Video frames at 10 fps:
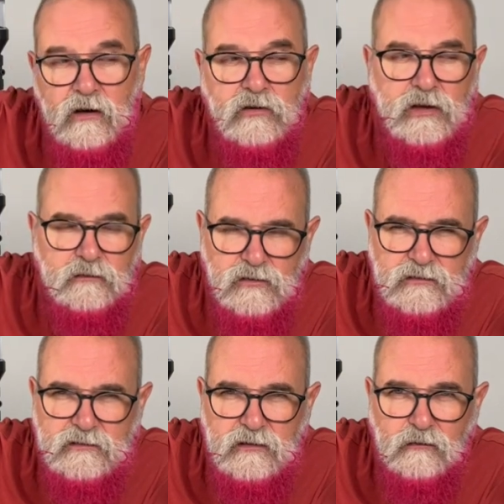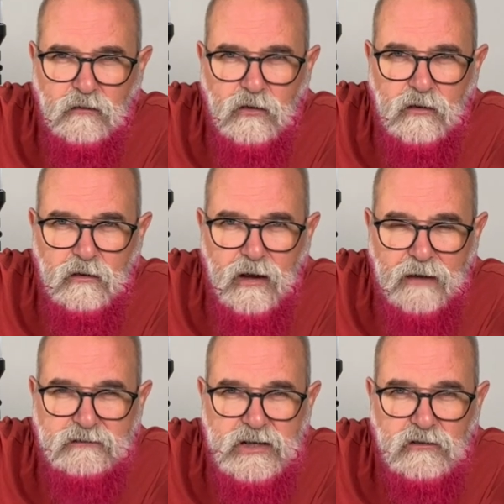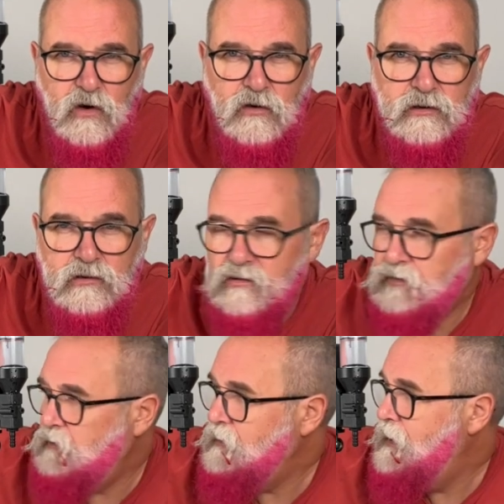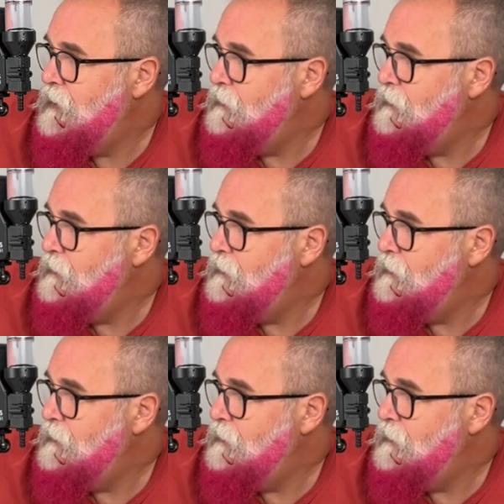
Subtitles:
I could have used the FJ200 also.